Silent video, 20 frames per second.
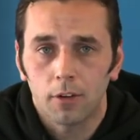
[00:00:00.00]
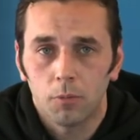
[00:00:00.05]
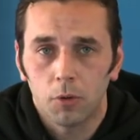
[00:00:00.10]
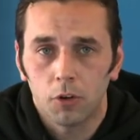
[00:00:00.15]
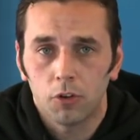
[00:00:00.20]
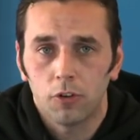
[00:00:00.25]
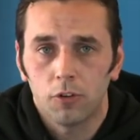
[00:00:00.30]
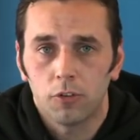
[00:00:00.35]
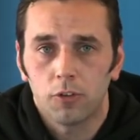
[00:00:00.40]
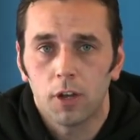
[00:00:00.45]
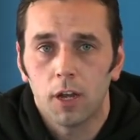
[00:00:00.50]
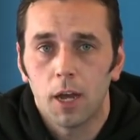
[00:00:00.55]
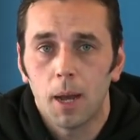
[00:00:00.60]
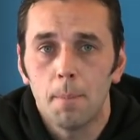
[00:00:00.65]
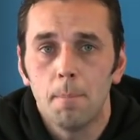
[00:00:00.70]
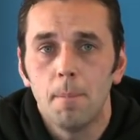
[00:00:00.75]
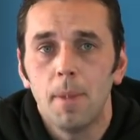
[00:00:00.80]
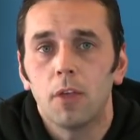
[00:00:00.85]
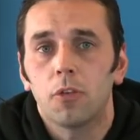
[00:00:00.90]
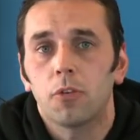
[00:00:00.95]
which is a
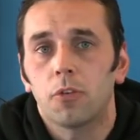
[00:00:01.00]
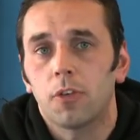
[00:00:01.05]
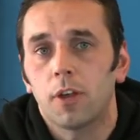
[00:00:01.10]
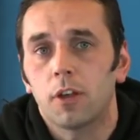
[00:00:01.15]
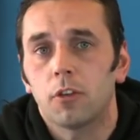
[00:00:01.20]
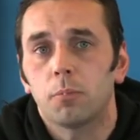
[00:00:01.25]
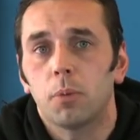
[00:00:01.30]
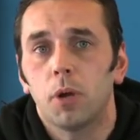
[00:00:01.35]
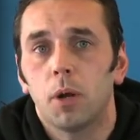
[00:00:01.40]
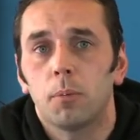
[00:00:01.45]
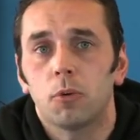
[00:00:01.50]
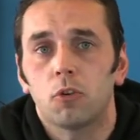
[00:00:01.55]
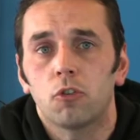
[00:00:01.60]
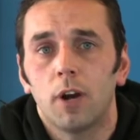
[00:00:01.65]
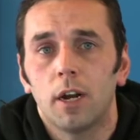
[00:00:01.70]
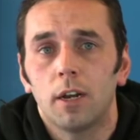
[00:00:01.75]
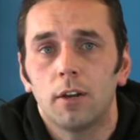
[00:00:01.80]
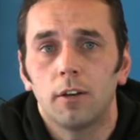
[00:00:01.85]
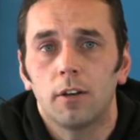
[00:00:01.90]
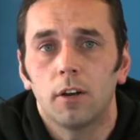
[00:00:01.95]
myth that is
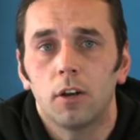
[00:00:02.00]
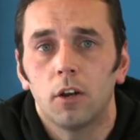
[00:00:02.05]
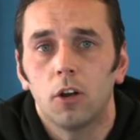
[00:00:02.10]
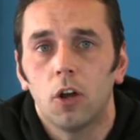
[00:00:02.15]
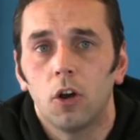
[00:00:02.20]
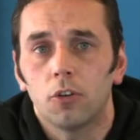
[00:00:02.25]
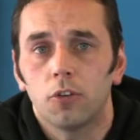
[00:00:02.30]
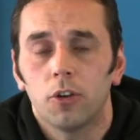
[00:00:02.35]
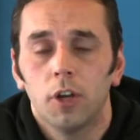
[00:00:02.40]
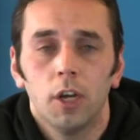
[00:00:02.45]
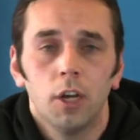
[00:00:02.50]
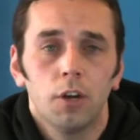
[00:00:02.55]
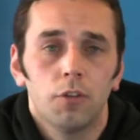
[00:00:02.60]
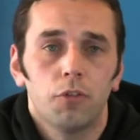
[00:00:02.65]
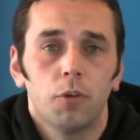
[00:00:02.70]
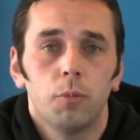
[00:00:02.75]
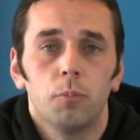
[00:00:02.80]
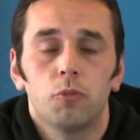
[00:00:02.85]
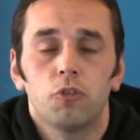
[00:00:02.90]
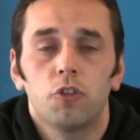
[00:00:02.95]
perpetrated a lot
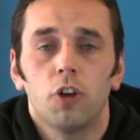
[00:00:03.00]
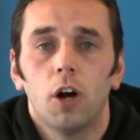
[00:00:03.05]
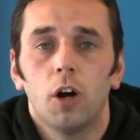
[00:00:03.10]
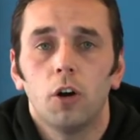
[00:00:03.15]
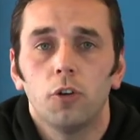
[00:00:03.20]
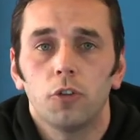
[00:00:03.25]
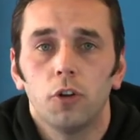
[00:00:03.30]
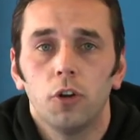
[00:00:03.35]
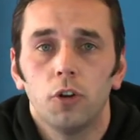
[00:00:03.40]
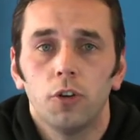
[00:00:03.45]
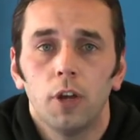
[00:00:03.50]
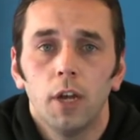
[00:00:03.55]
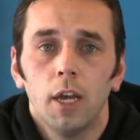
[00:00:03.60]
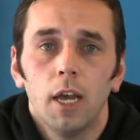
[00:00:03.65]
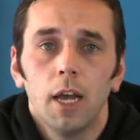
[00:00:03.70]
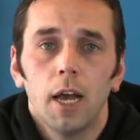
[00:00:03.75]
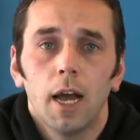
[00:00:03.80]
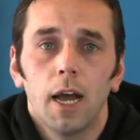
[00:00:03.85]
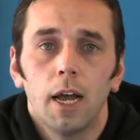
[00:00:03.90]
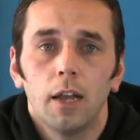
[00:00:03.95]
from childhood
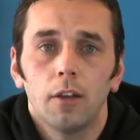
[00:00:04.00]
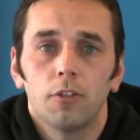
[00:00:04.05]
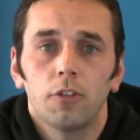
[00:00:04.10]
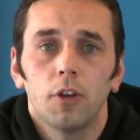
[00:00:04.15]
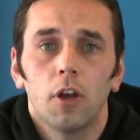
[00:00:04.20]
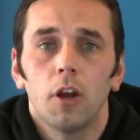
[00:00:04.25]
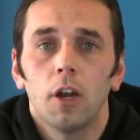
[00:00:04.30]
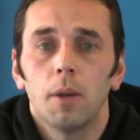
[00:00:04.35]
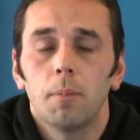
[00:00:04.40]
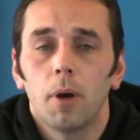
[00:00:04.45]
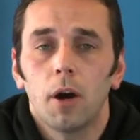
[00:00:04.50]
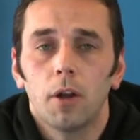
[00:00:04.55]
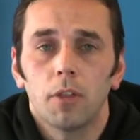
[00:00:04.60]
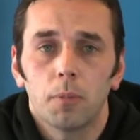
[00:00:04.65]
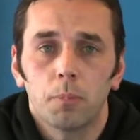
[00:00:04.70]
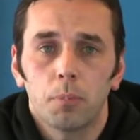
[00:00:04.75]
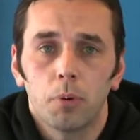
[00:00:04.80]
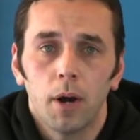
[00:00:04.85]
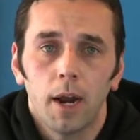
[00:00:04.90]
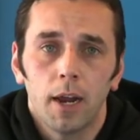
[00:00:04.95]
and certainly by the
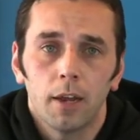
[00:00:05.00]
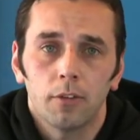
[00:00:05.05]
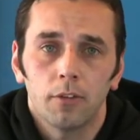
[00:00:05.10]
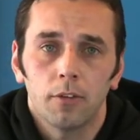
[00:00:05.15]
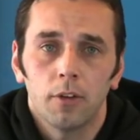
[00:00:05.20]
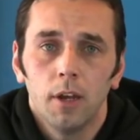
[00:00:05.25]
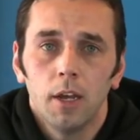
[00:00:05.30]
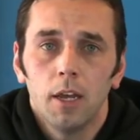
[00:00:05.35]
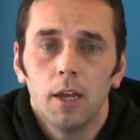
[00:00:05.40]
press.